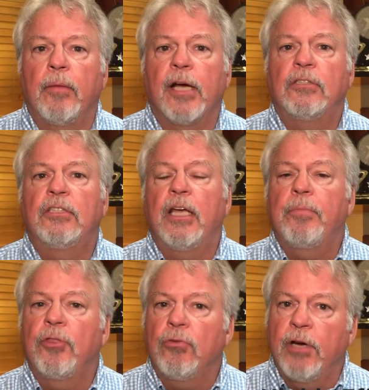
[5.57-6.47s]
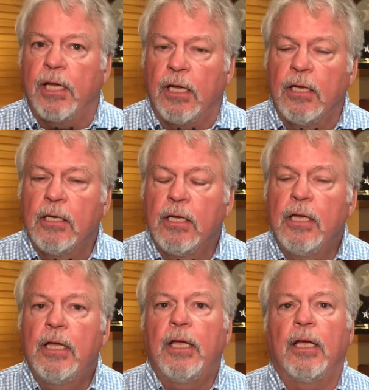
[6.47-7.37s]
about step three
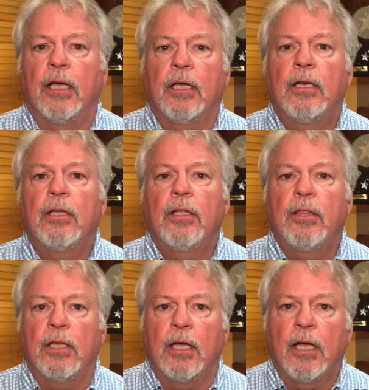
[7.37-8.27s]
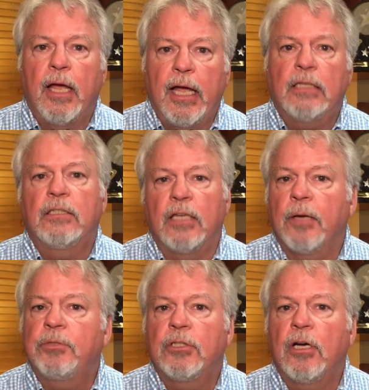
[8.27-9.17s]
in the eight
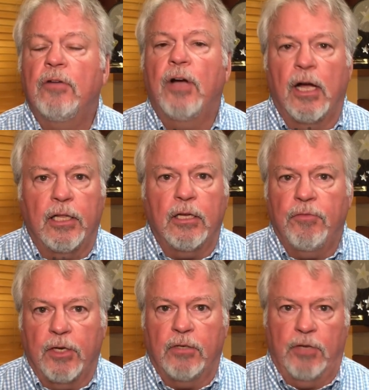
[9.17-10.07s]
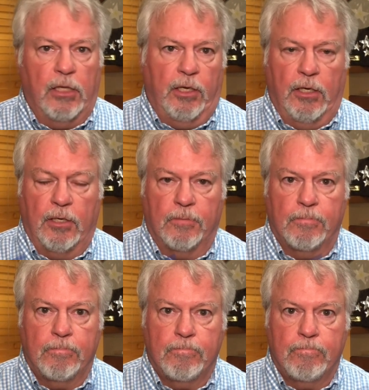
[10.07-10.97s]
steps of highly effective delegating.
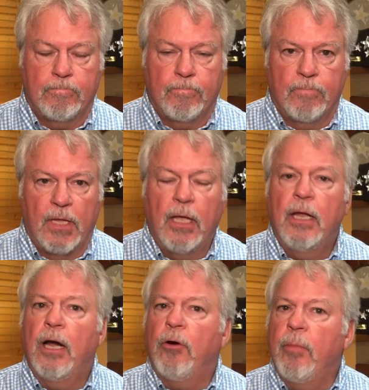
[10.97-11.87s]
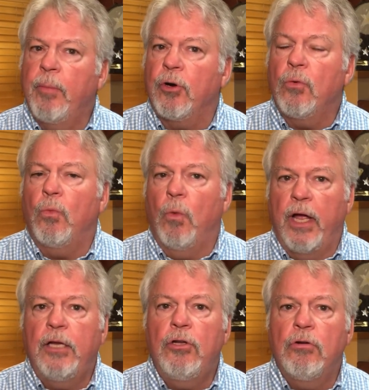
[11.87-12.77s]
Now remember,
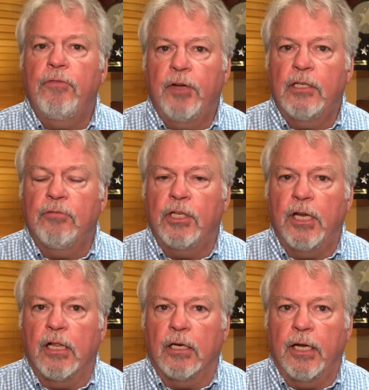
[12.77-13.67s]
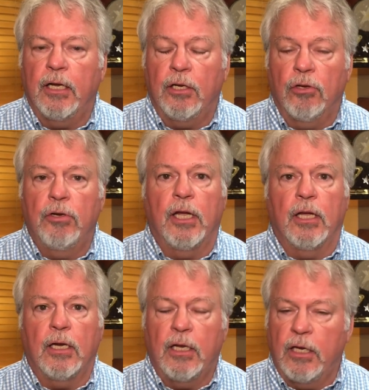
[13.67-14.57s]
when you effectively delegate, you
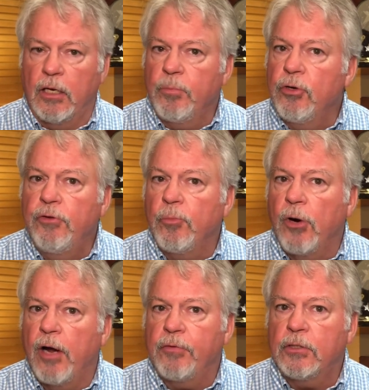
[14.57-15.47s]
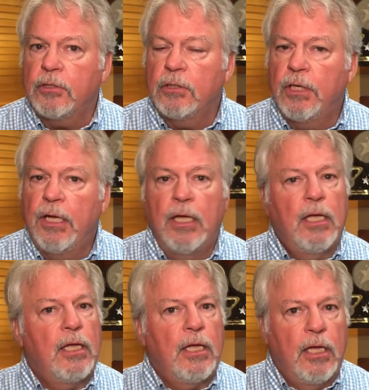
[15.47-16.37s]
can improve your profits,
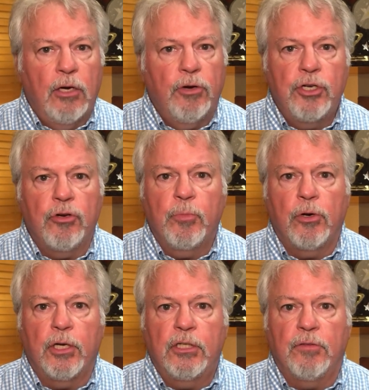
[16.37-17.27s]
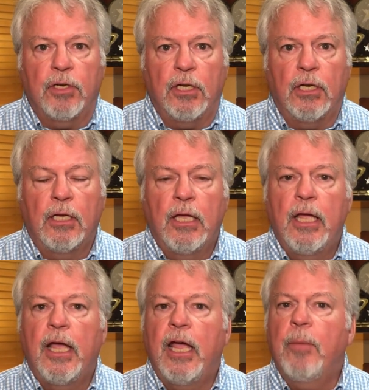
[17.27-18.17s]
increase your productivity,
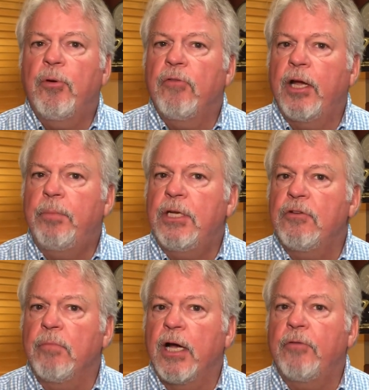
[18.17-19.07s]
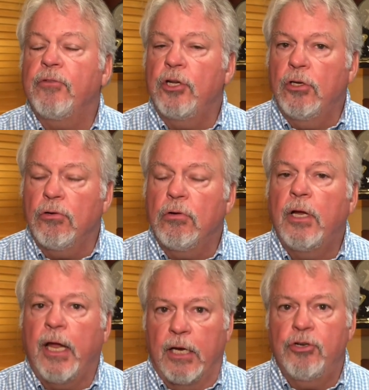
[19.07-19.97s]
and provide peace of mind for you
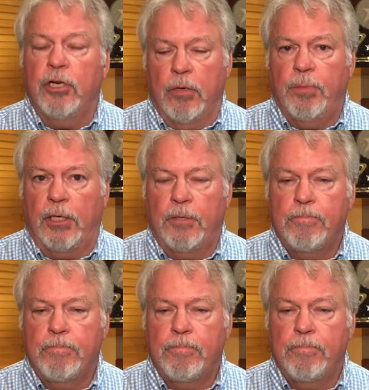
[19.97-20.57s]
and your company.